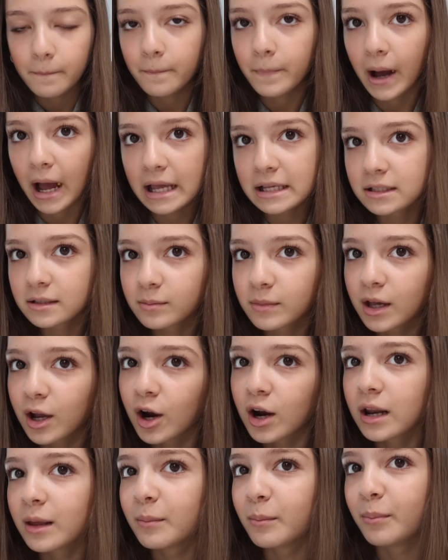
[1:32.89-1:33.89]
buy something
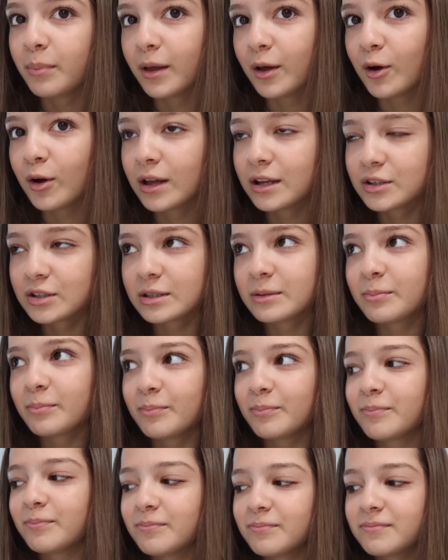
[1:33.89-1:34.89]
already built and just
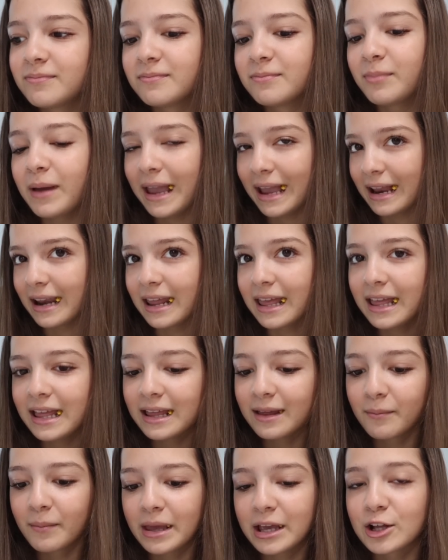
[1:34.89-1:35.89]
paint
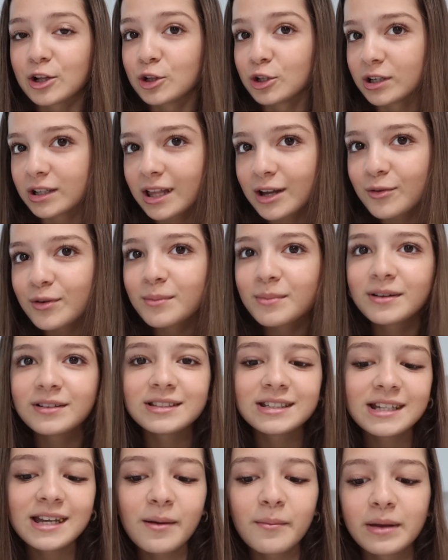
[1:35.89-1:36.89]
it and make it look like we
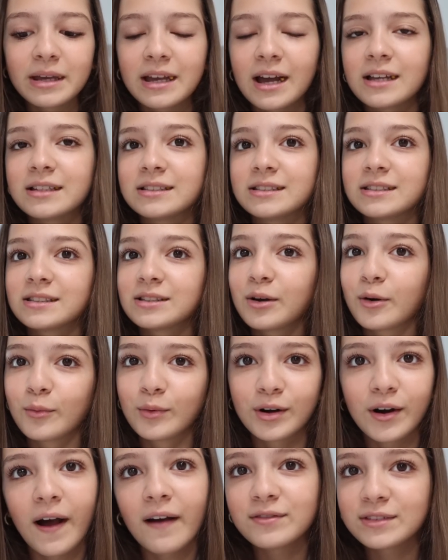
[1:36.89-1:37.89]
built it because we
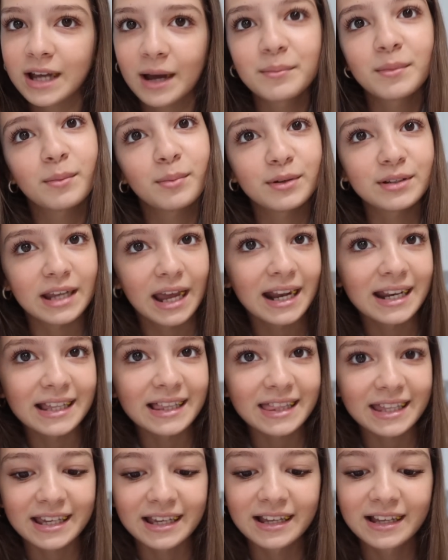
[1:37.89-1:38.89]
don't have time to build
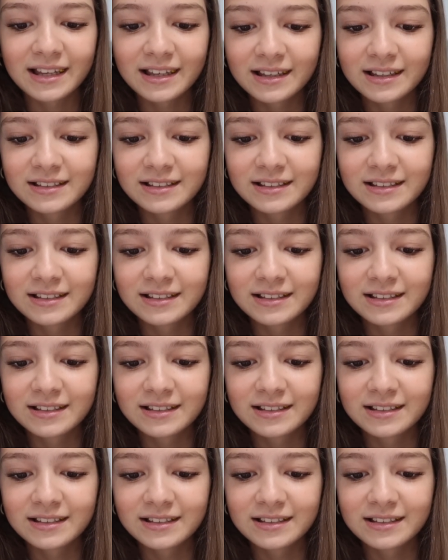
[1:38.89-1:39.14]
anything.